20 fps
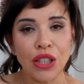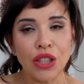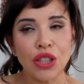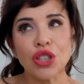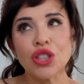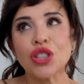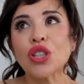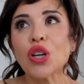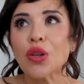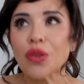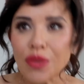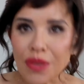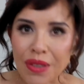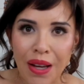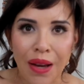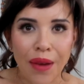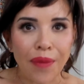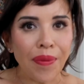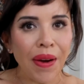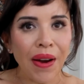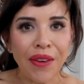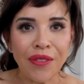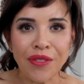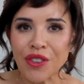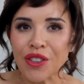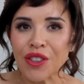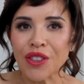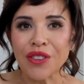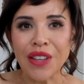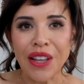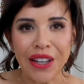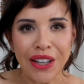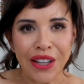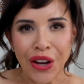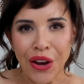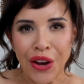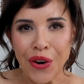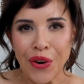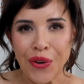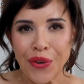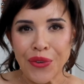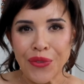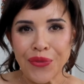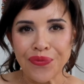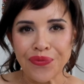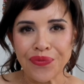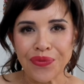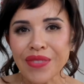shows up after you let go.